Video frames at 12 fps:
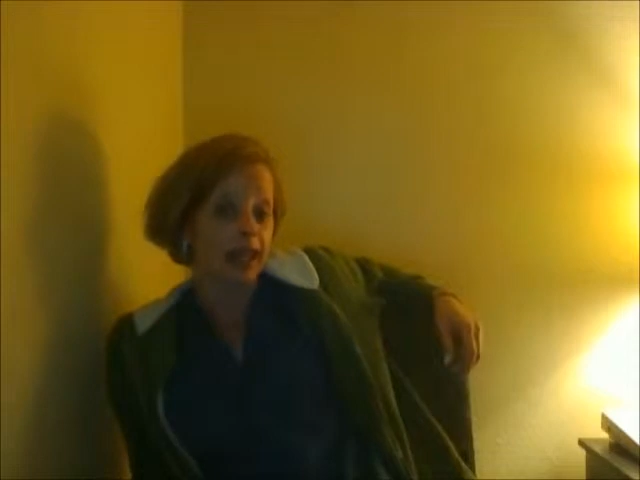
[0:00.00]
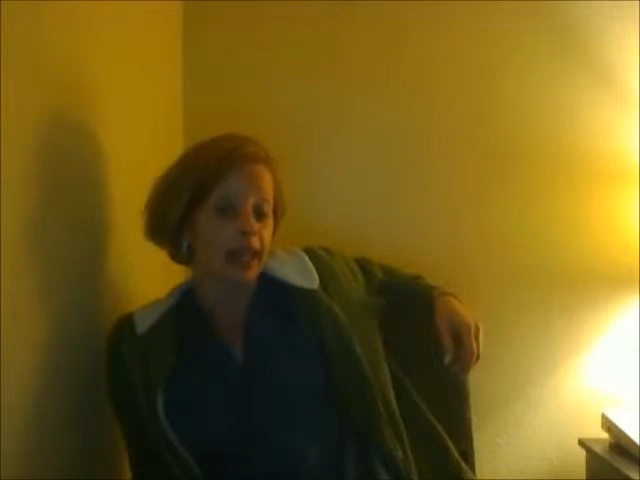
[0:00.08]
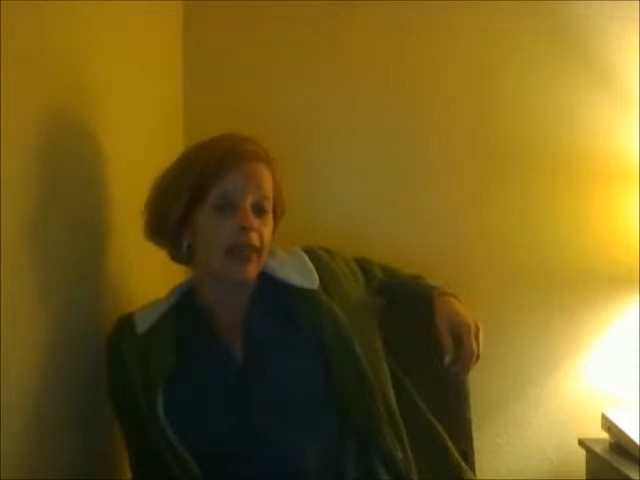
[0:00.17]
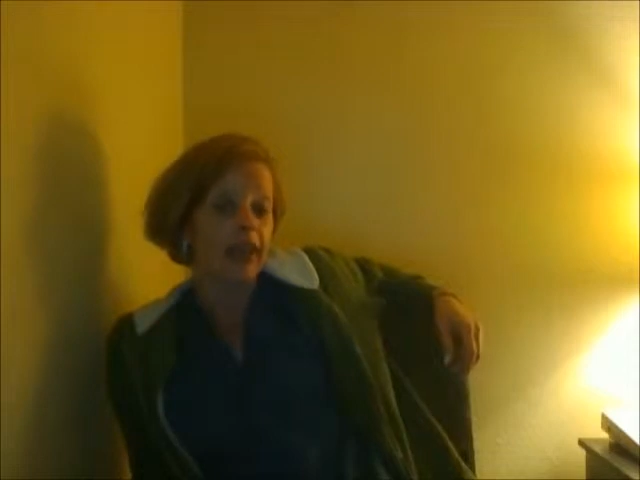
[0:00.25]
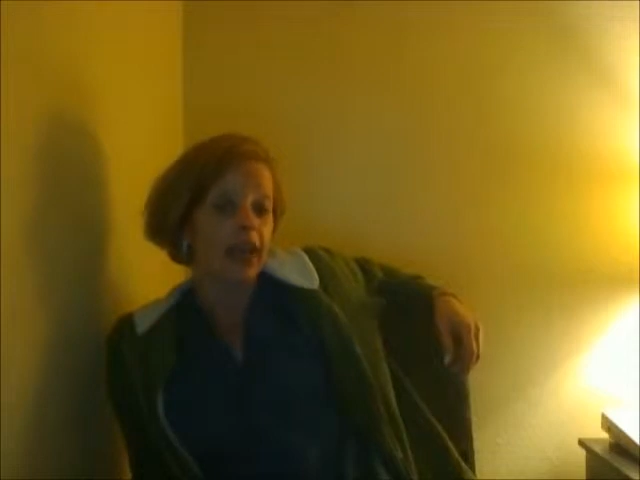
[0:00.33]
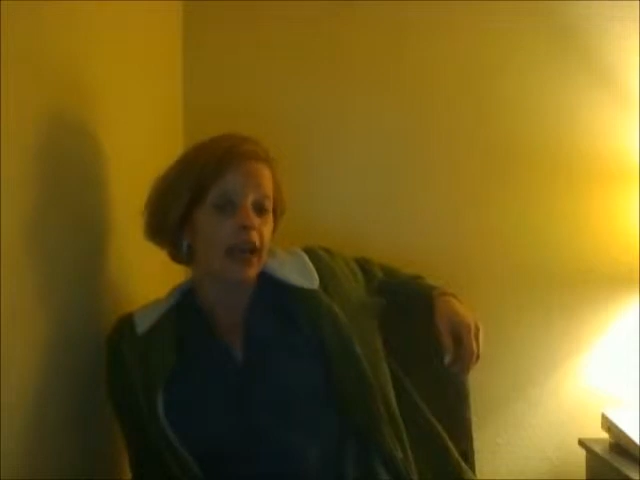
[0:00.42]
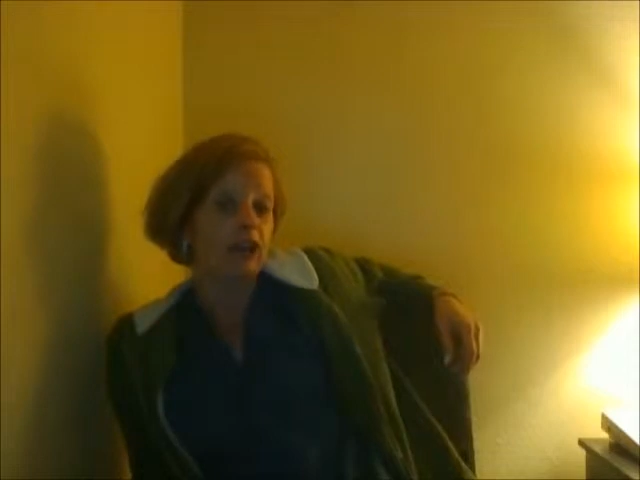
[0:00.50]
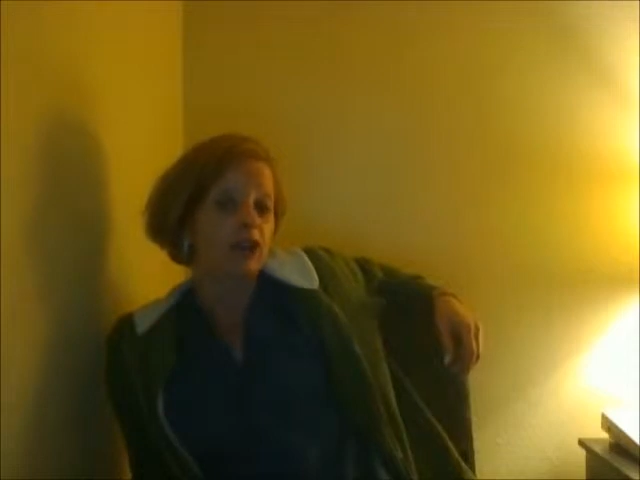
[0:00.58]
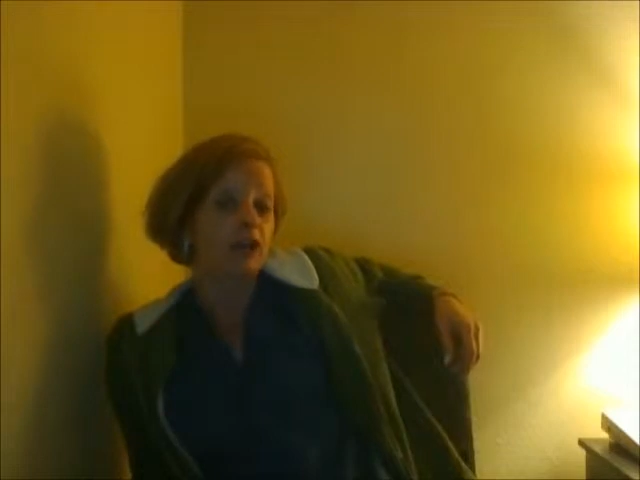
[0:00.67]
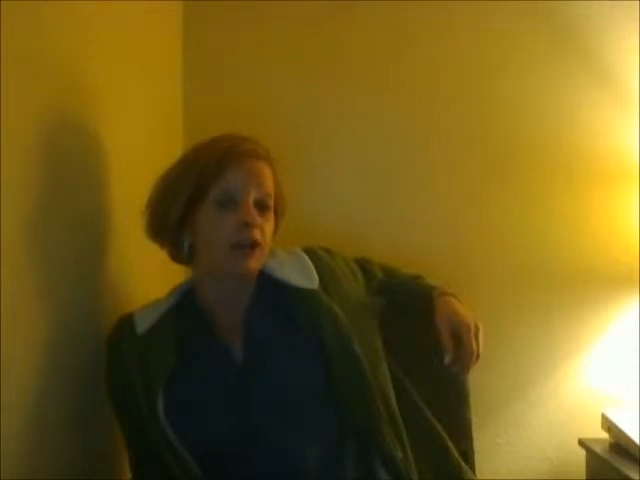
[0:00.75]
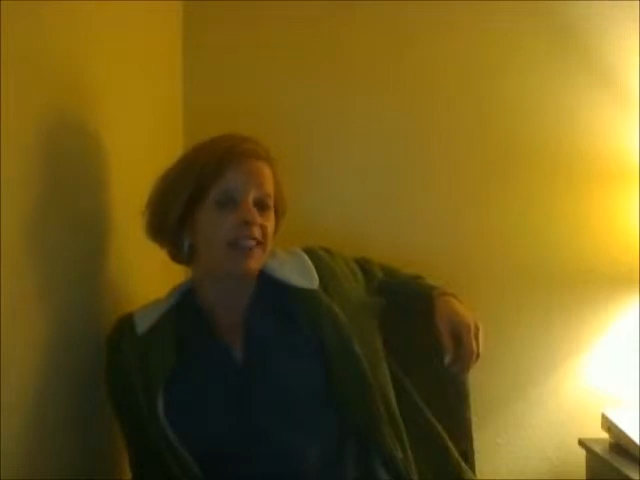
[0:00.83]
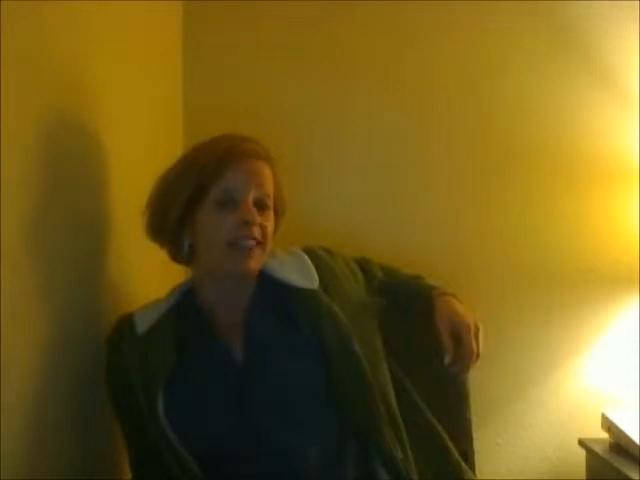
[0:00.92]
Even
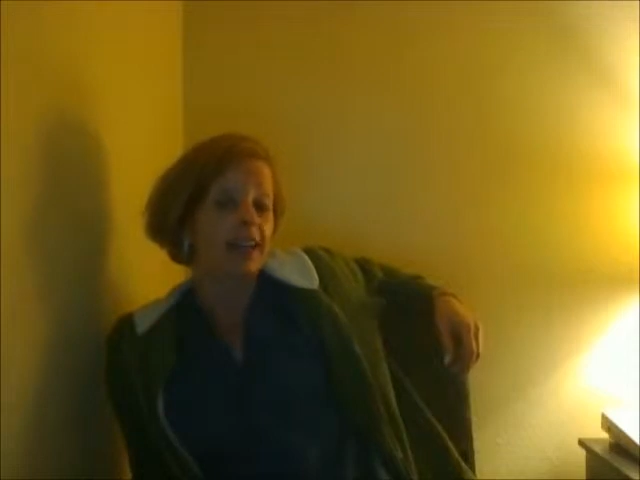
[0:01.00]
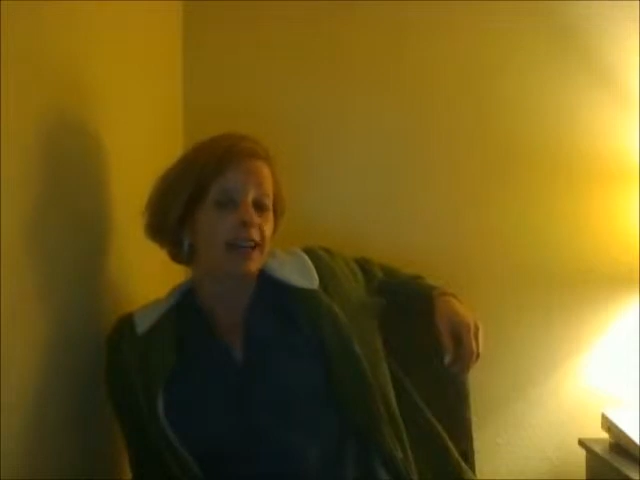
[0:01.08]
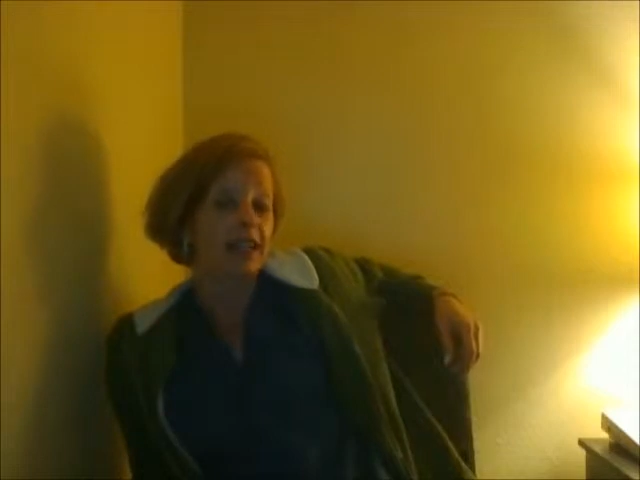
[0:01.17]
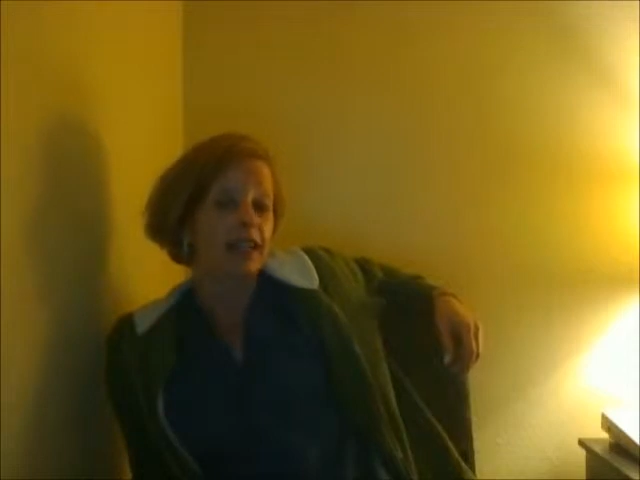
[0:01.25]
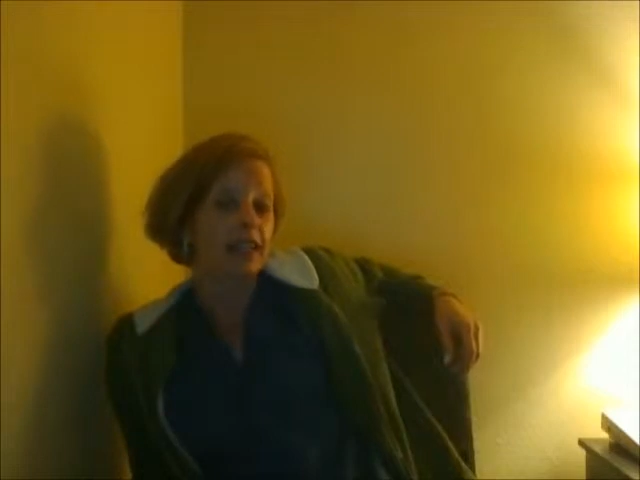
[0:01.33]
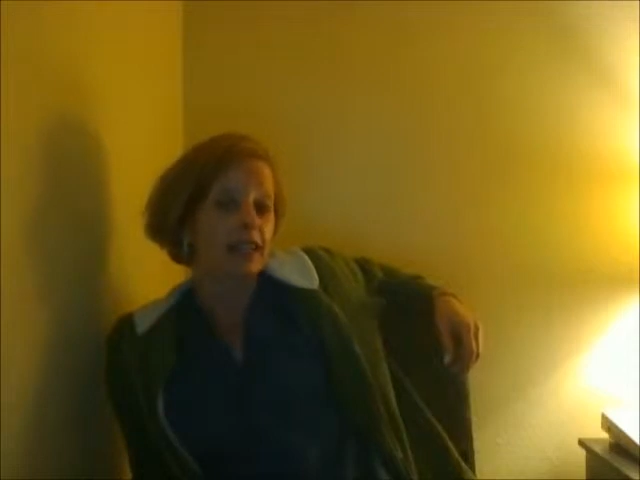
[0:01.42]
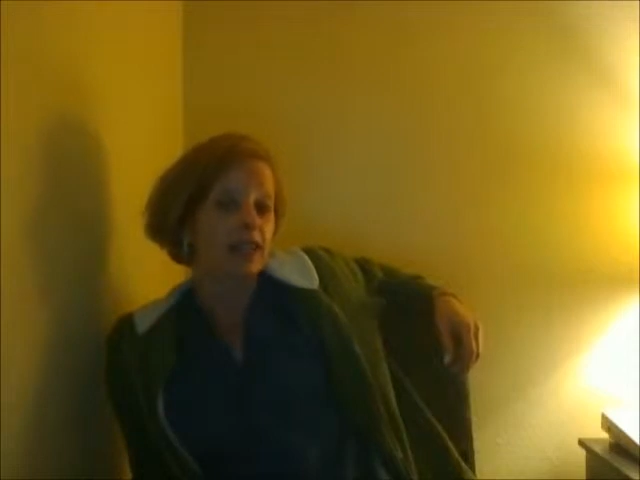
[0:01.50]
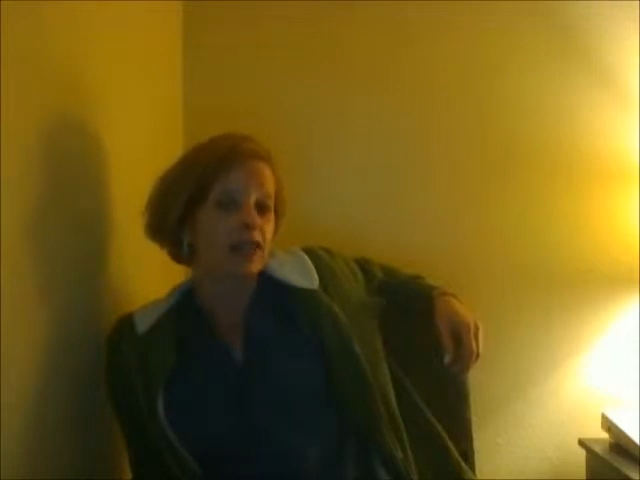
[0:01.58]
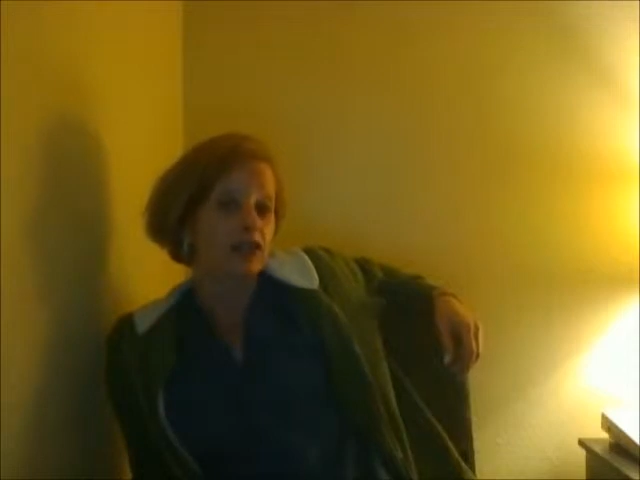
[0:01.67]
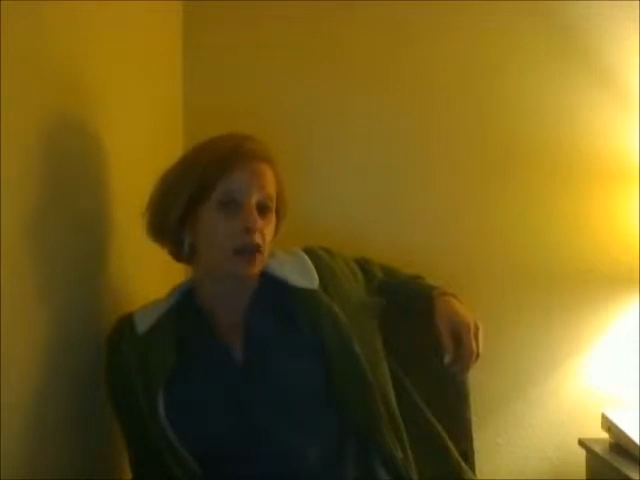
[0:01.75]
Congressman Don Young's